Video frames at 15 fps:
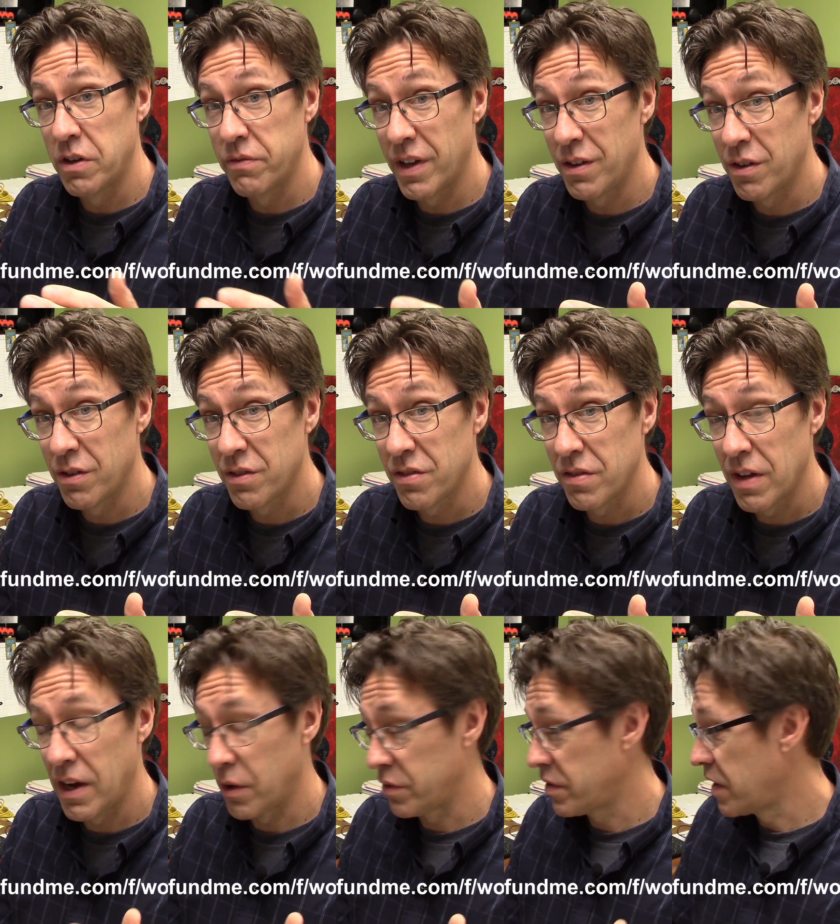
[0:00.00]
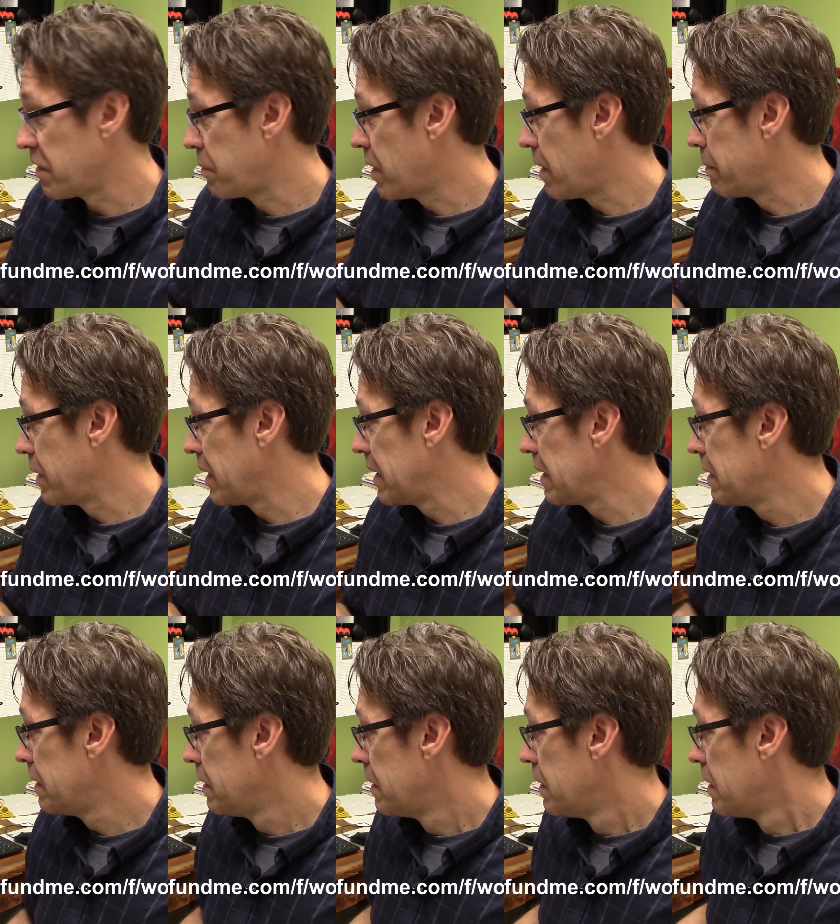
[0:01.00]
vendors outside of
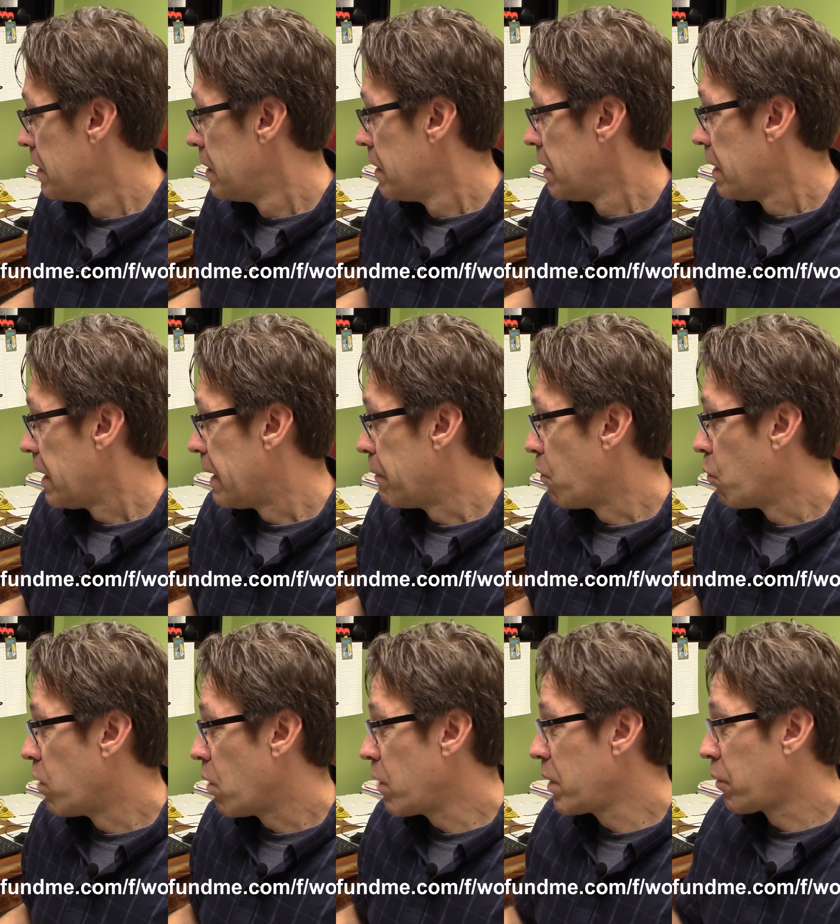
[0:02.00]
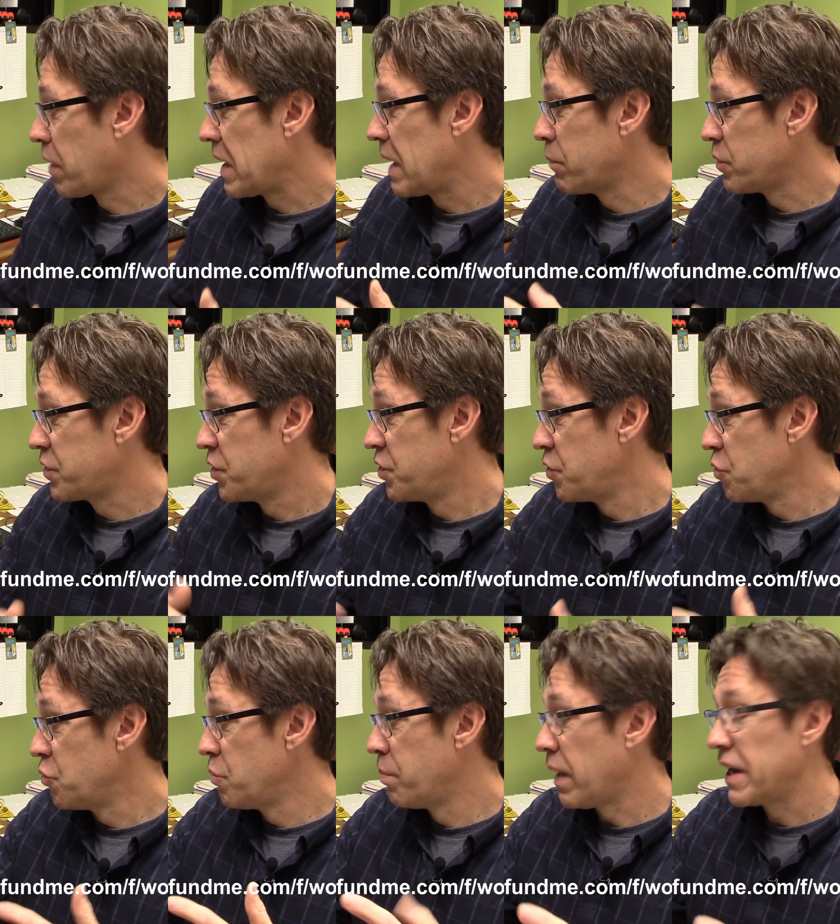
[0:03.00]
Pompeii. What we were able to
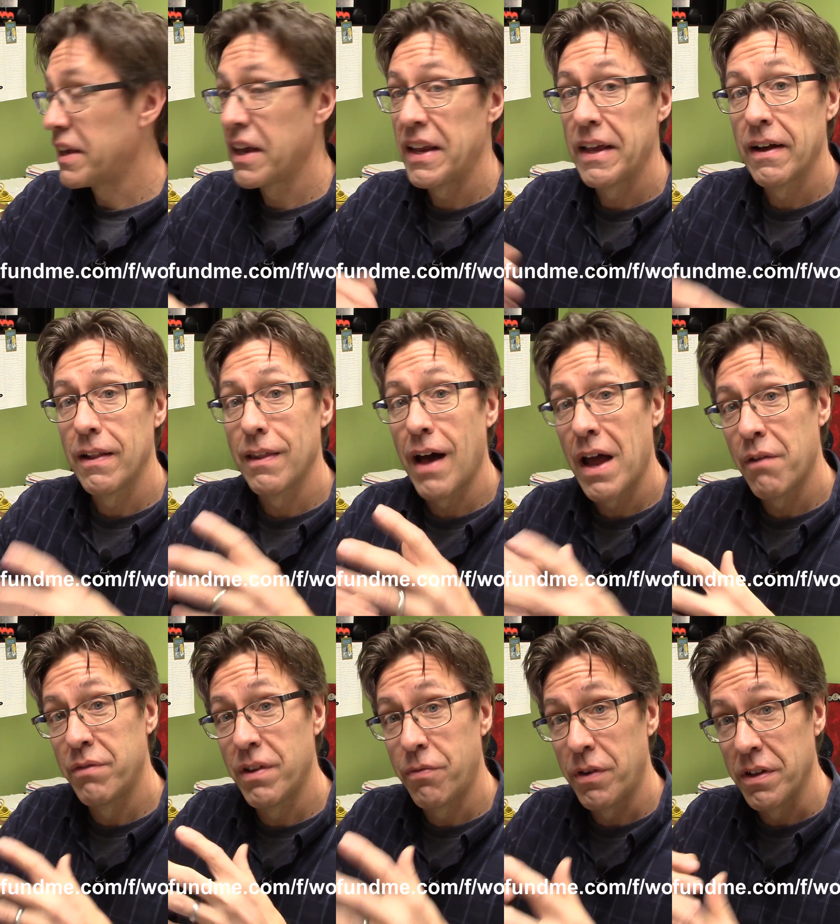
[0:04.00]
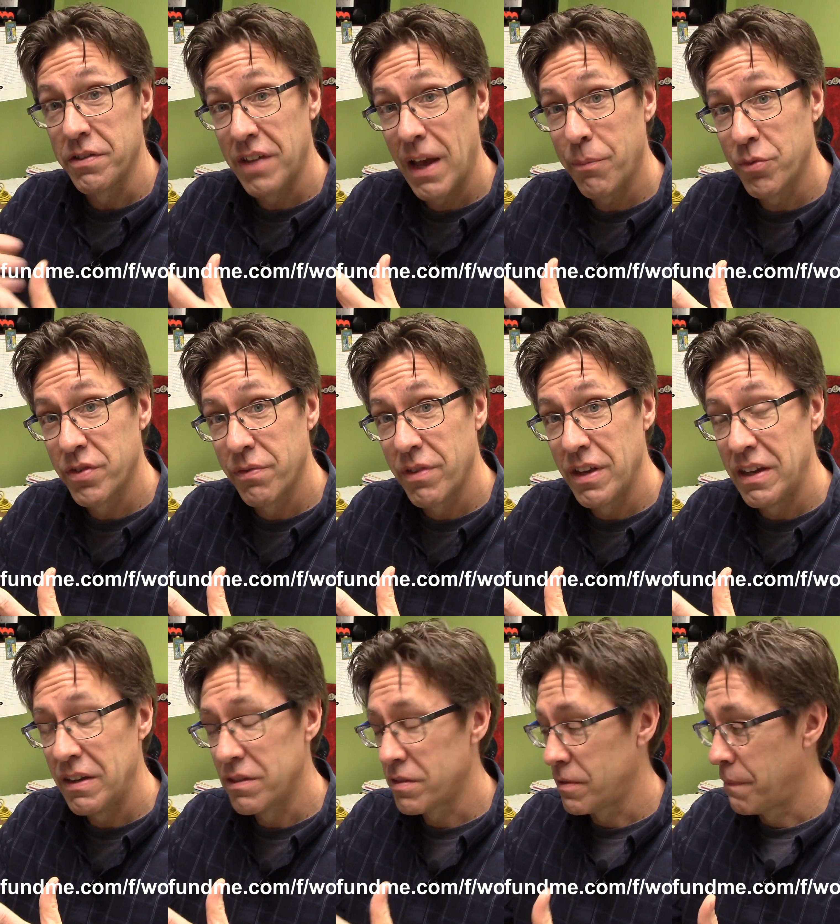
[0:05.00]
do by getting a lot of different examples of
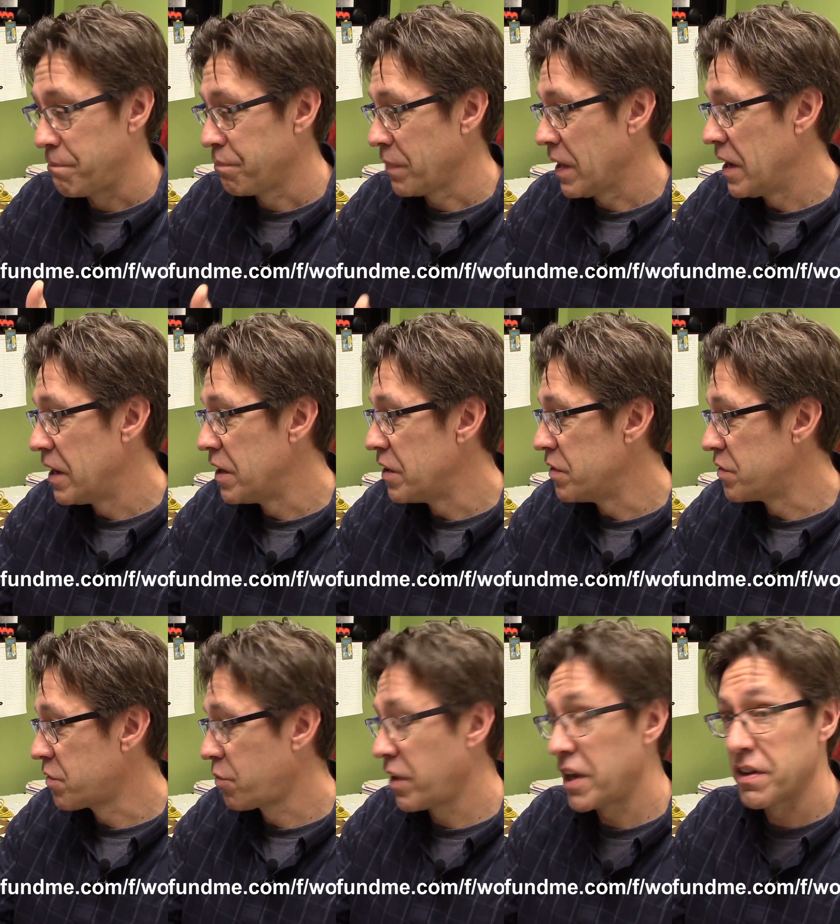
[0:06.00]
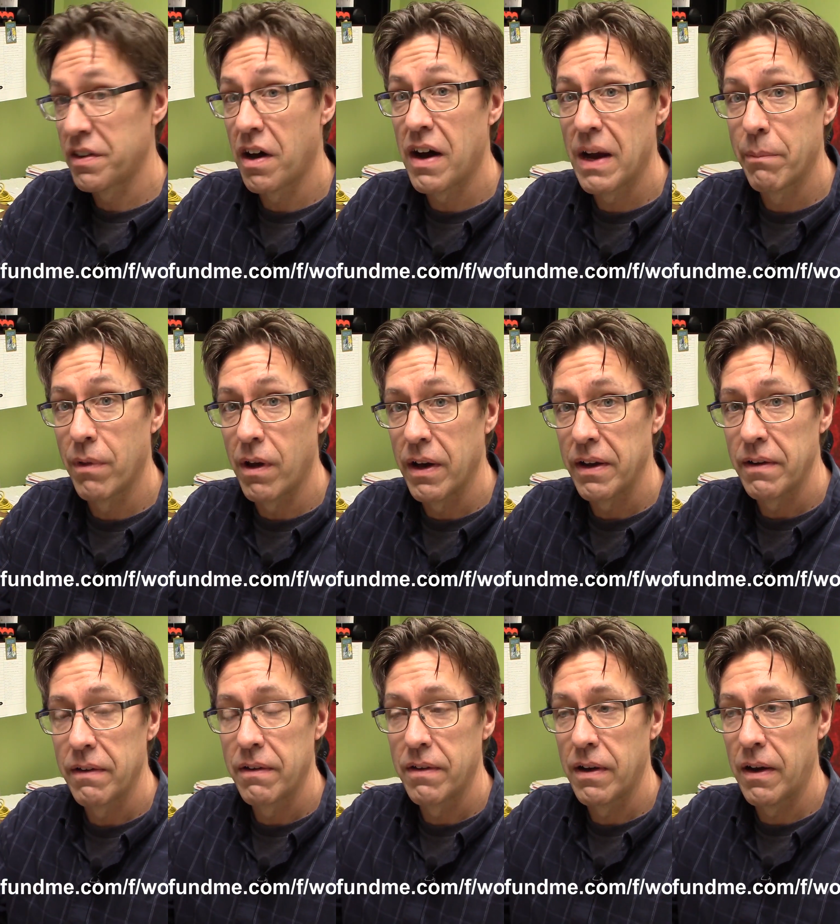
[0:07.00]
these is create a
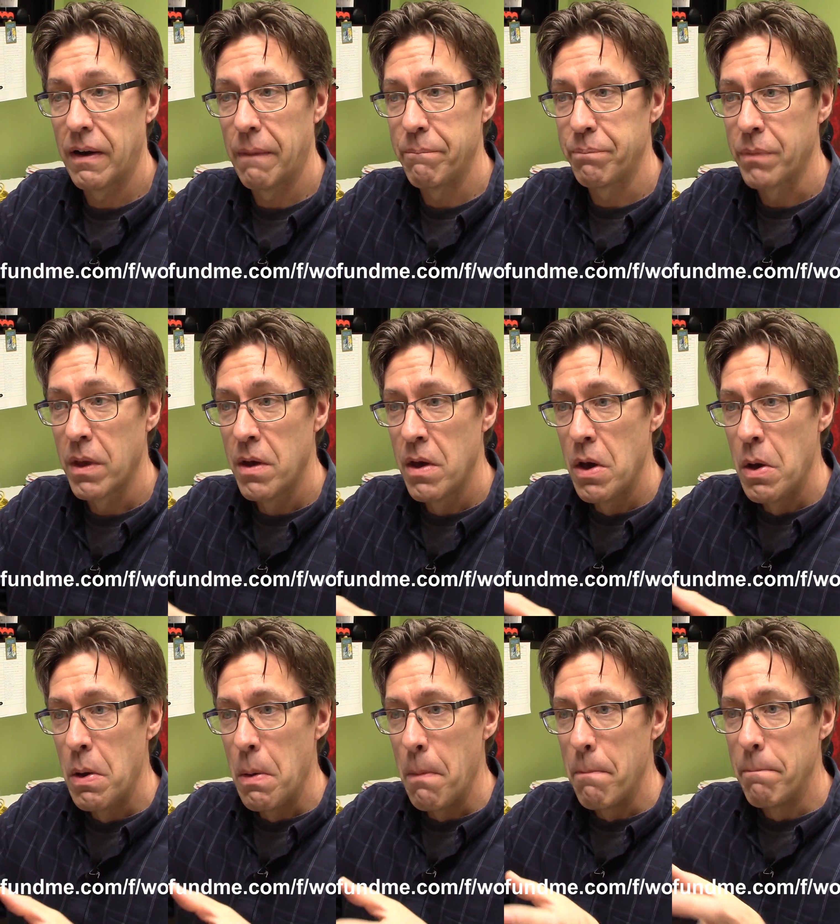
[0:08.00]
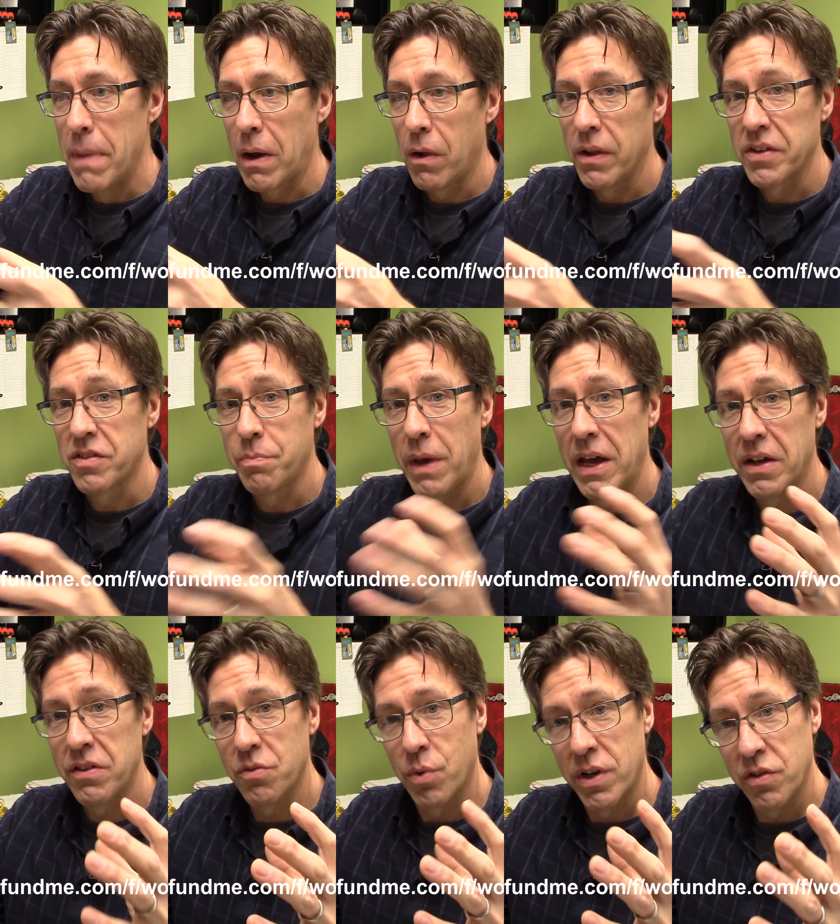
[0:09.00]
timeline. Metal
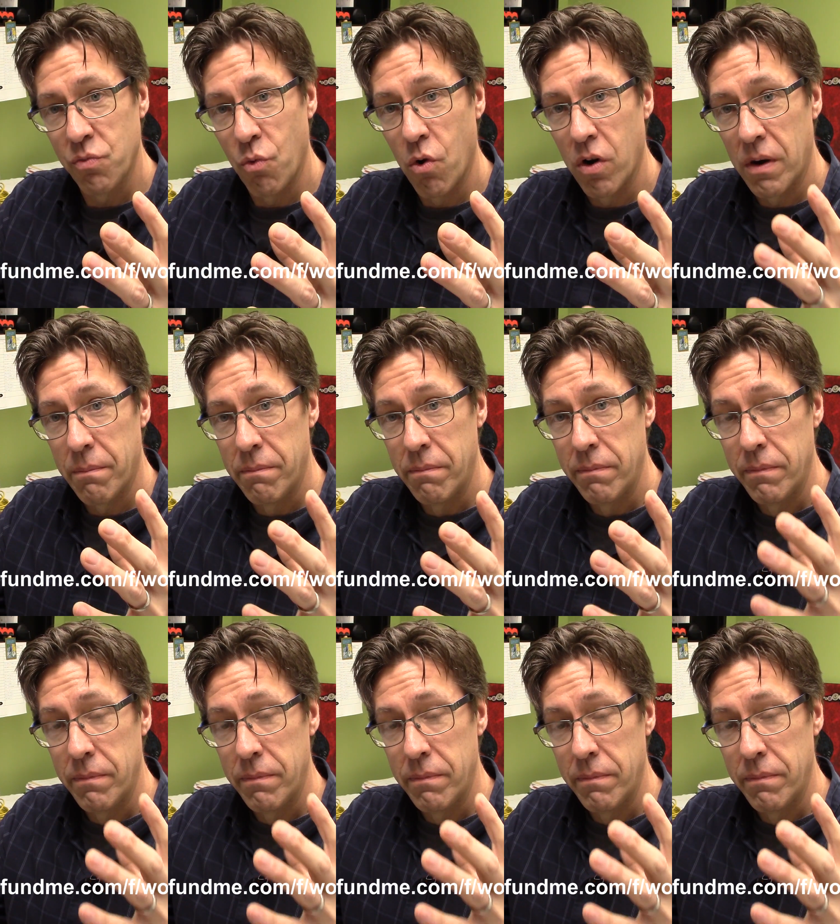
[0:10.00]
expands when it's warm,